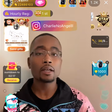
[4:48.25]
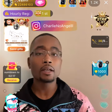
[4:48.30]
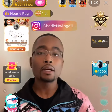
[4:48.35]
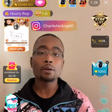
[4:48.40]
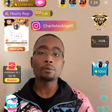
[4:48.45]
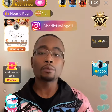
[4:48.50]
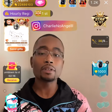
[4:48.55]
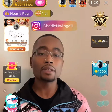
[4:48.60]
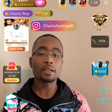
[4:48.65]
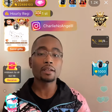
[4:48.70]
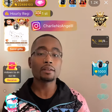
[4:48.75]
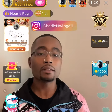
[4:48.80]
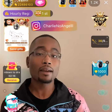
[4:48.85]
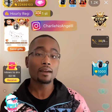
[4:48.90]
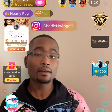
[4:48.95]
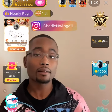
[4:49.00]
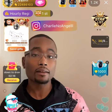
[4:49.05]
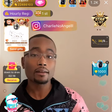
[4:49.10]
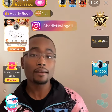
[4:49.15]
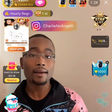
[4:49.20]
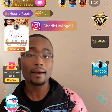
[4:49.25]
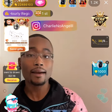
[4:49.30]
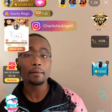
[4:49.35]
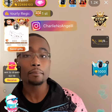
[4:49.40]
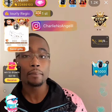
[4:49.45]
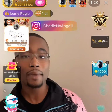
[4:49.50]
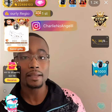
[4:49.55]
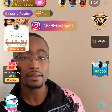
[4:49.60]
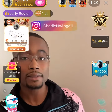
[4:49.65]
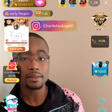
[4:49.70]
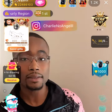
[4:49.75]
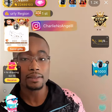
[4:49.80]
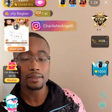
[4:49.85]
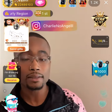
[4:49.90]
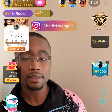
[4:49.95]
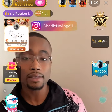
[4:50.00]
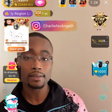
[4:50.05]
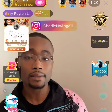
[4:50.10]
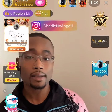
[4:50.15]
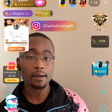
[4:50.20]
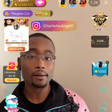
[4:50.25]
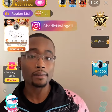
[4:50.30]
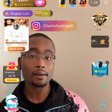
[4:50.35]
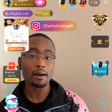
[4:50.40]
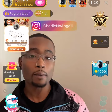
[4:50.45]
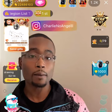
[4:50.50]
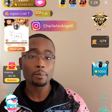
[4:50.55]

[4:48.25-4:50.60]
We need 99 maces. Let's go, y'all,